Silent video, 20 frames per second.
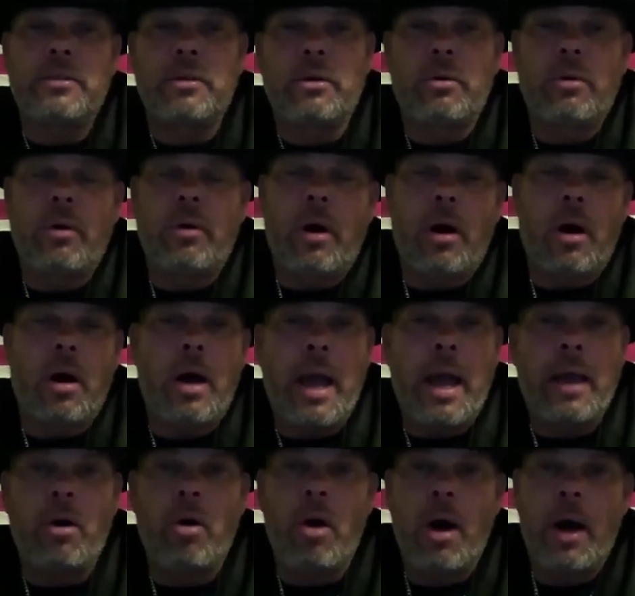so
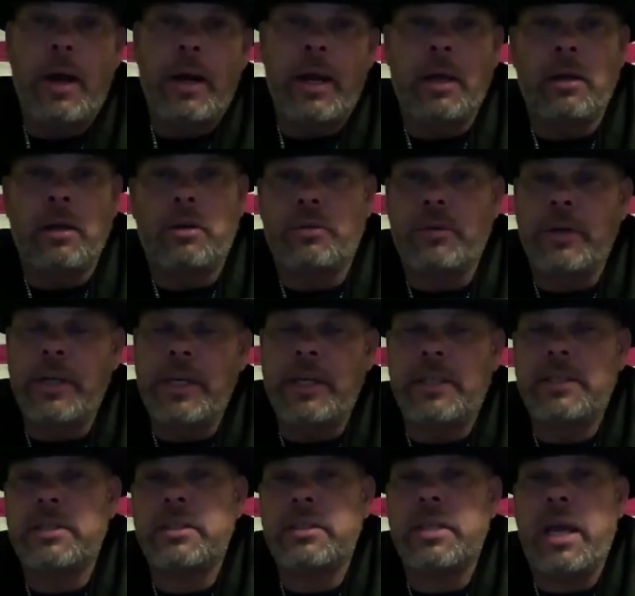I go out on
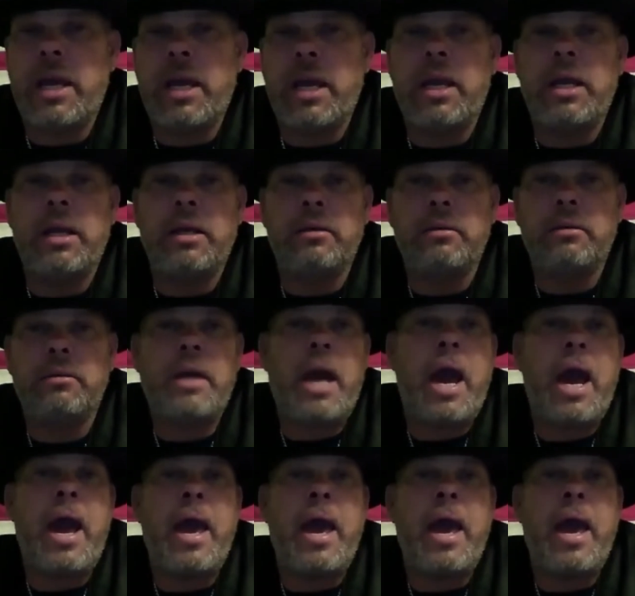creeks and